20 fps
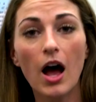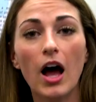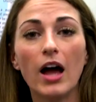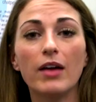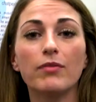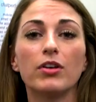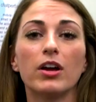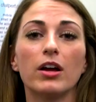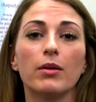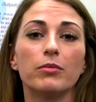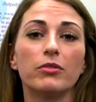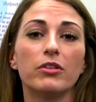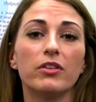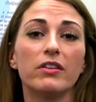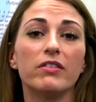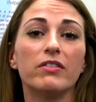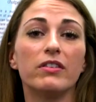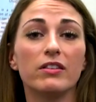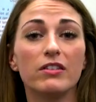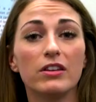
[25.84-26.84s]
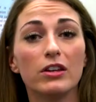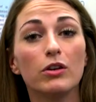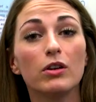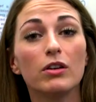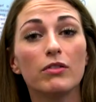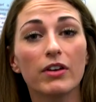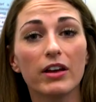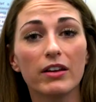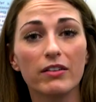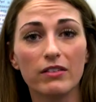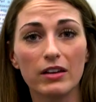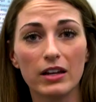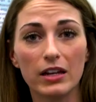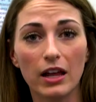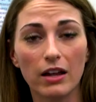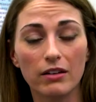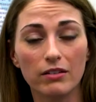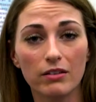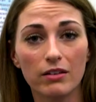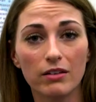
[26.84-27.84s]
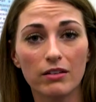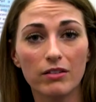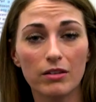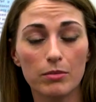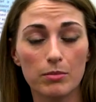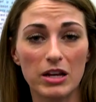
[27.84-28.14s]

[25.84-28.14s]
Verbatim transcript: I've come to the City University London to